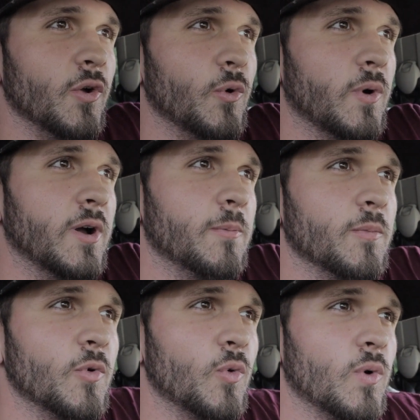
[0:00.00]
Well,
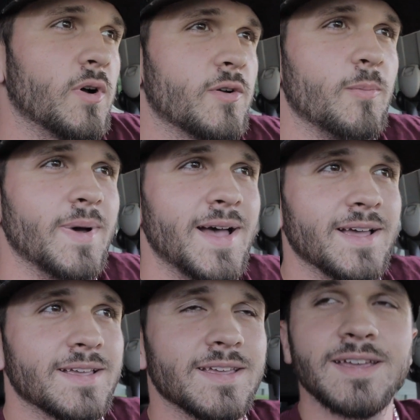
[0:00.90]
welcome
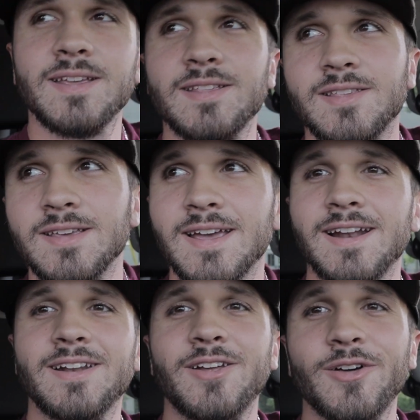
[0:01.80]
back to yet
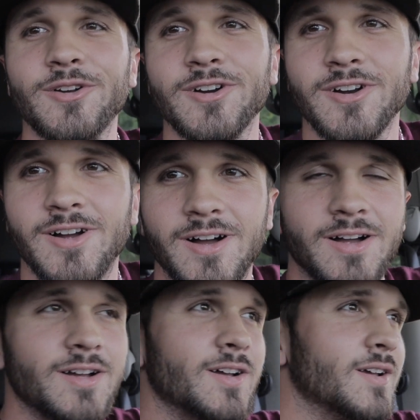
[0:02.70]
another
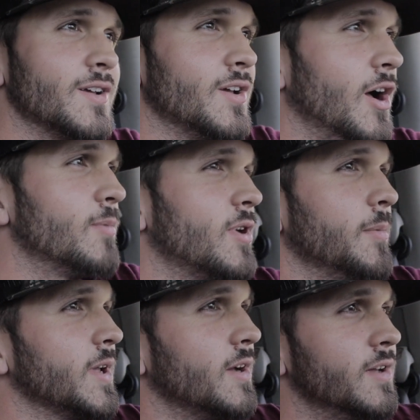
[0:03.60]

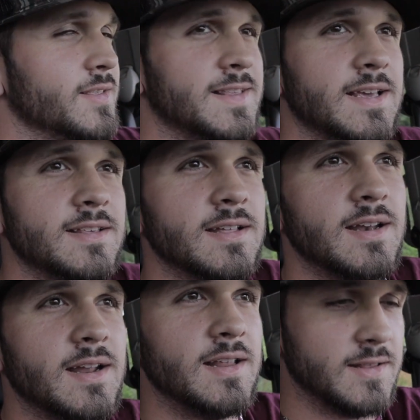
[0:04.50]
upcoming hunting season.
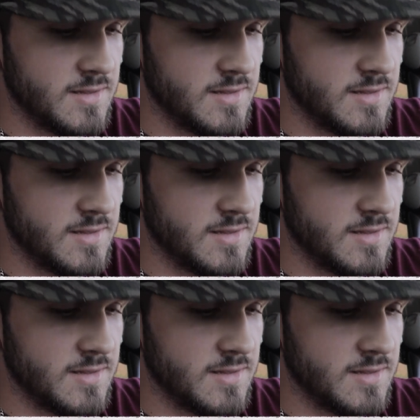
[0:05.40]
It is